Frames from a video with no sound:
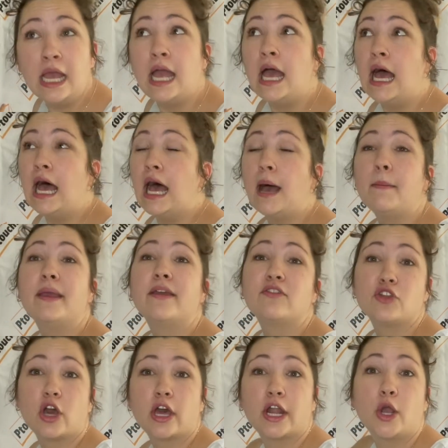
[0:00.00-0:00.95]
If
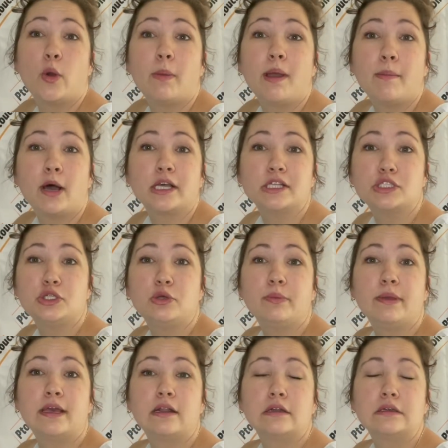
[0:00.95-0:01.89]
not, I owe my boss a new
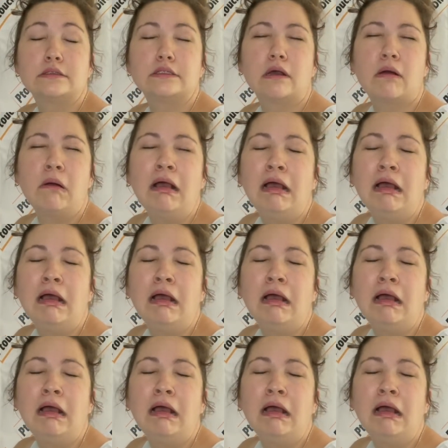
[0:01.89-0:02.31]
banner, so